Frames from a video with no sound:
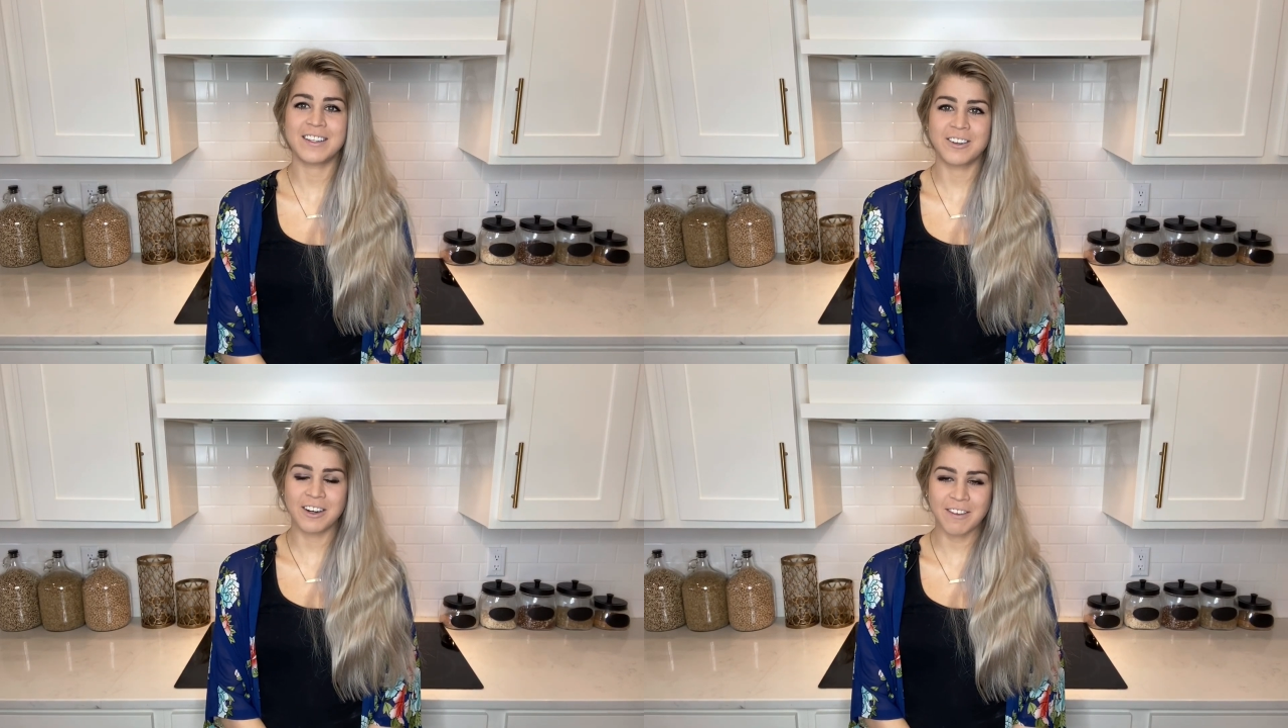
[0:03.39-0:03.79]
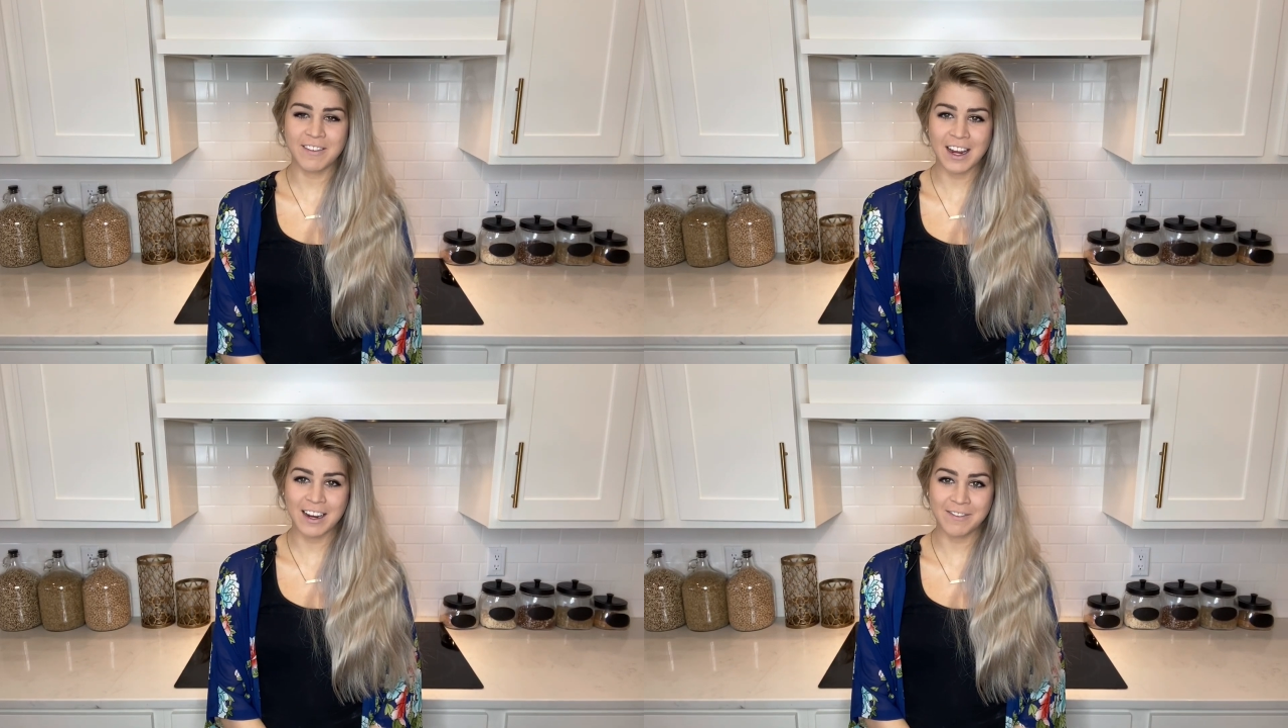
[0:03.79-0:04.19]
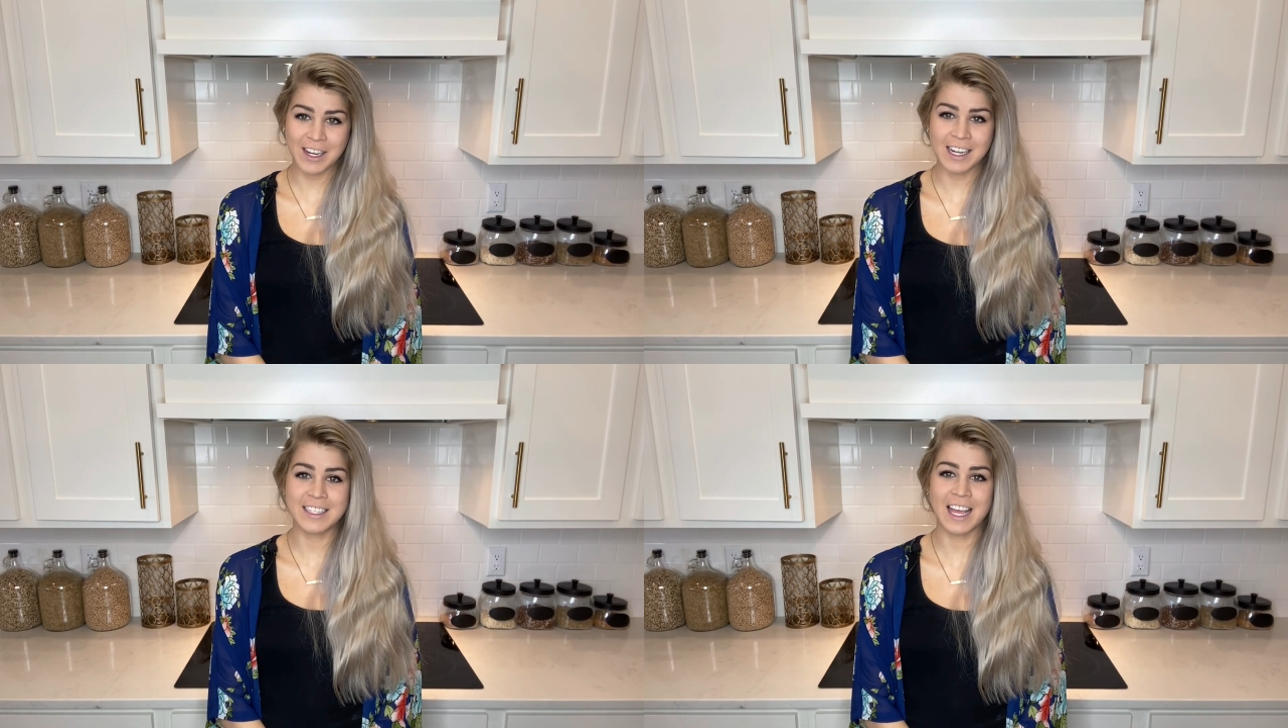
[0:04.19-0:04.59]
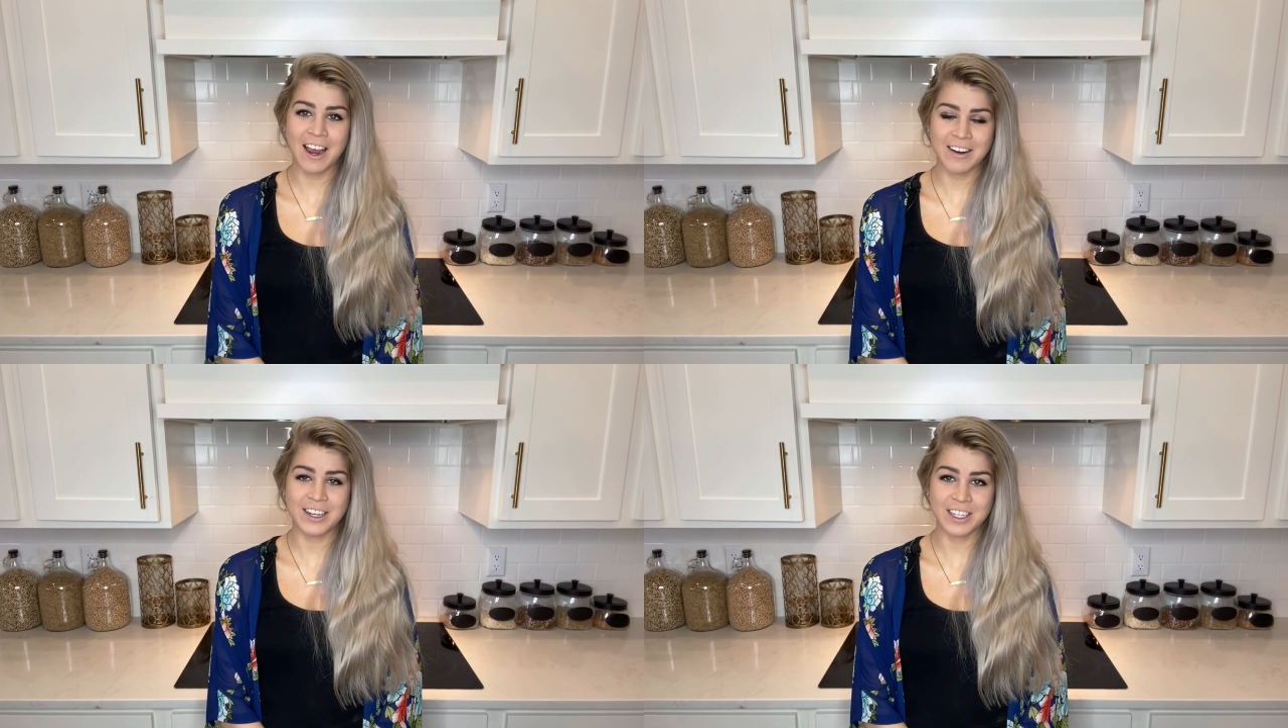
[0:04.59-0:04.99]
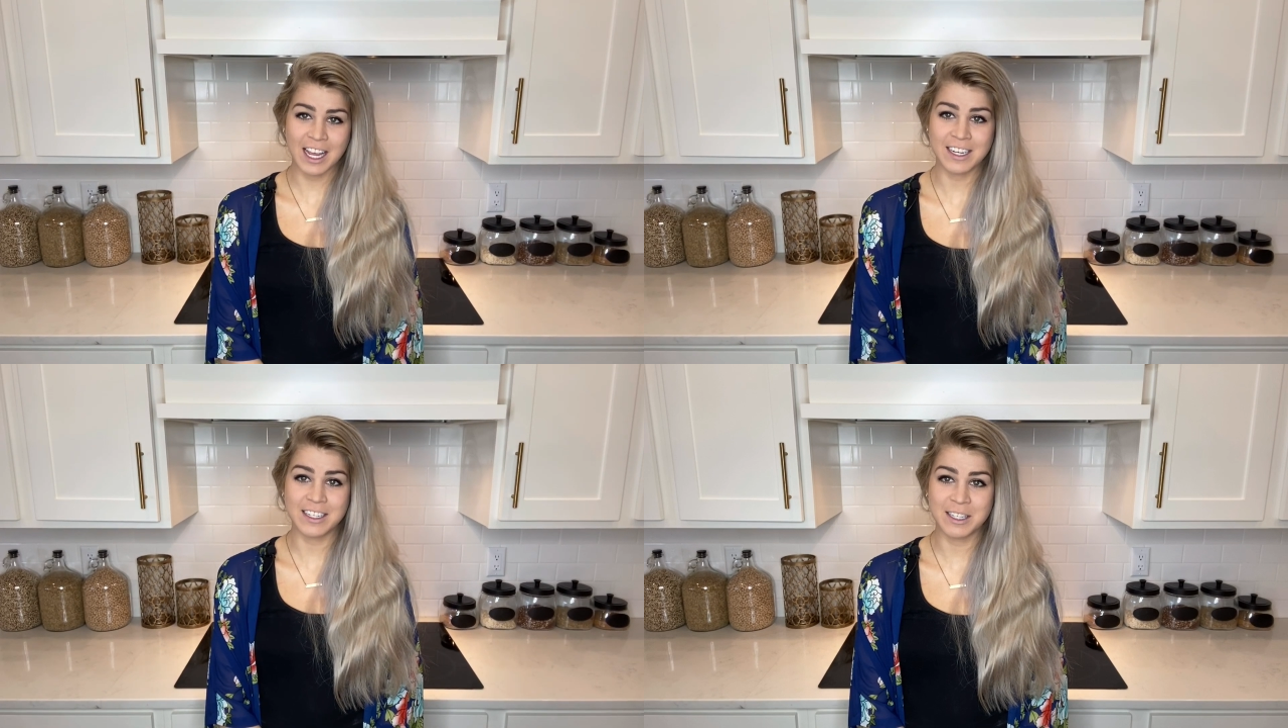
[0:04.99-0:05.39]
certified diabetes care and
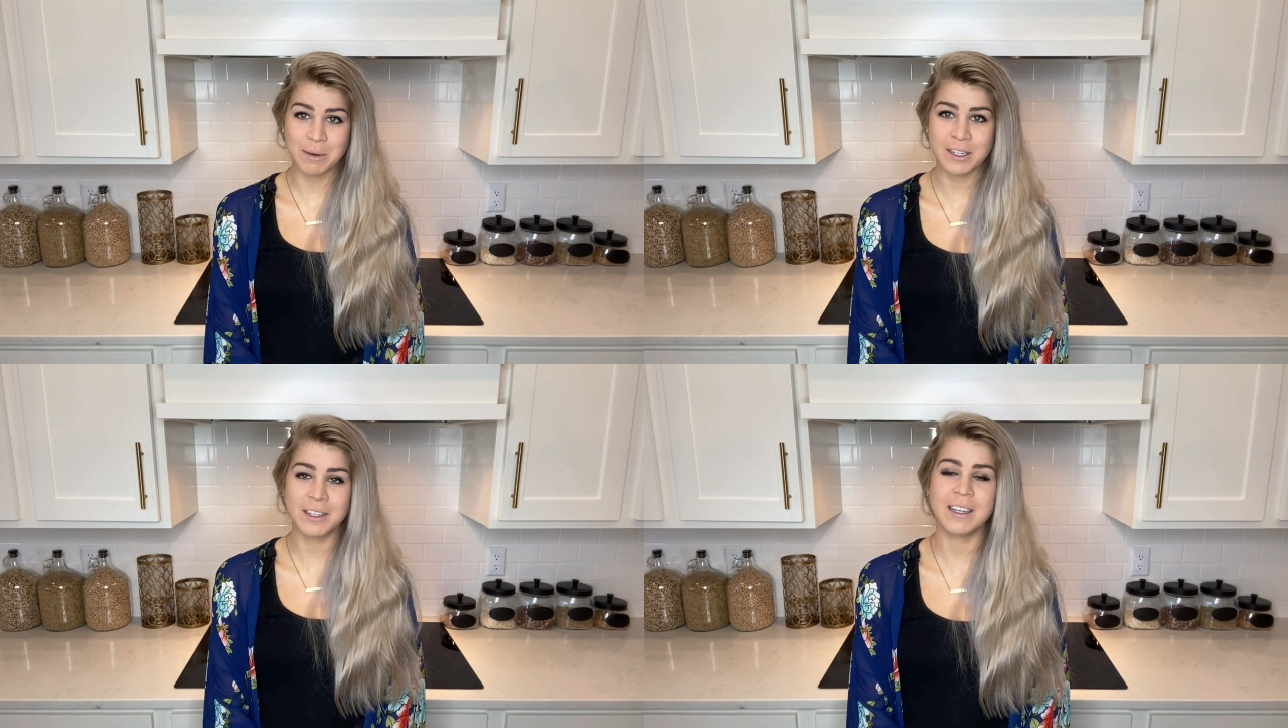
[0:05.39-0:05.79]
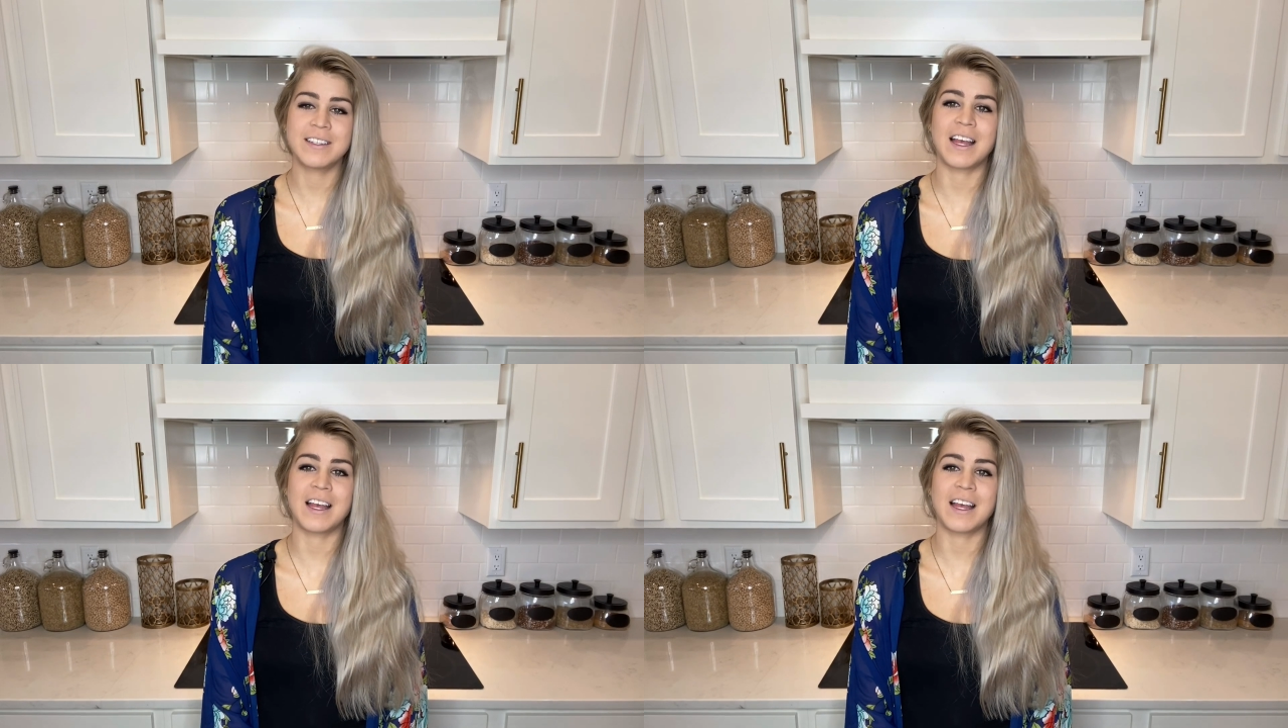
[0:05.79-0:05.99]
education specialist,